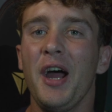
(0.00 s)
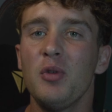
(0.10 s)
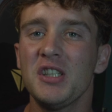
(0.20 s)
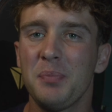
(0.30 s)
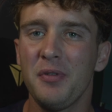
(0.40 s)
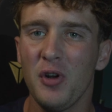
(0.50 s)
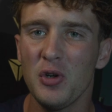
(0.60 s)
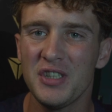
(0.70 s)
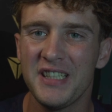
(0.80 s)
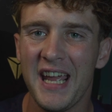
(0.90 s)
Wispr
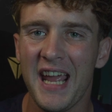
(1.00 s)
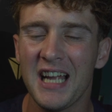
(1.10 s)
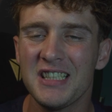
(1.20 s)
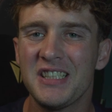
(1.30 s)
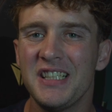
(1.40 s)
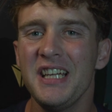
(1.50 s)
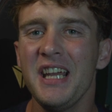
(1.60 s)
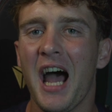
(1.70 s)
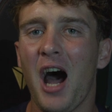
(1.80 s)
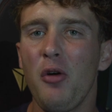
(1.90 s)
Flow today and
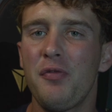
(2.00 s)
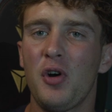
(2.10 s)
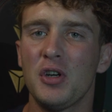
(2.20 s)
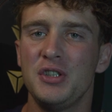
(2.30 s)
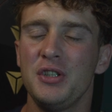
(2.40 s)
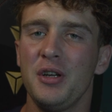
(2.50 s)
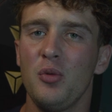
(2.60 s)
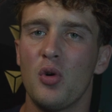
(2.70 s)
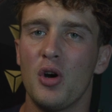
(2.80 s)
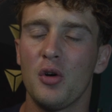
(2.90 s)
see how fast you
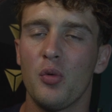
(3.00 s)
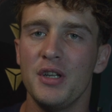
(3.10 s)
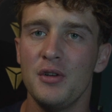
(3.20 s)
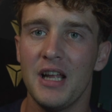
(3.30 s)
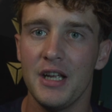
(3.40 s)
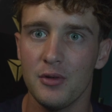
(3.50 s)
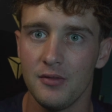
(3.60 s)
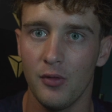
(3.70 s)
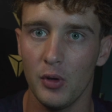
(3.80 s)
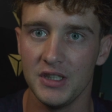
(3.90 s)
can work when you let your
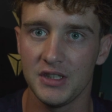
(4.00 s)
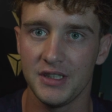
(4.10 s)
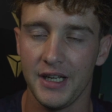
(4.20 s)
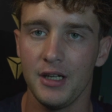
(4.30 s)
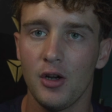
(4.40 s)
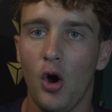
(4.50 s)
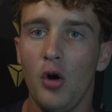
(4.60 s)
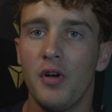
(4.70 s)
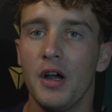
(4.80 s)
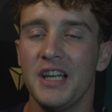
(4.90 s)
voice take over.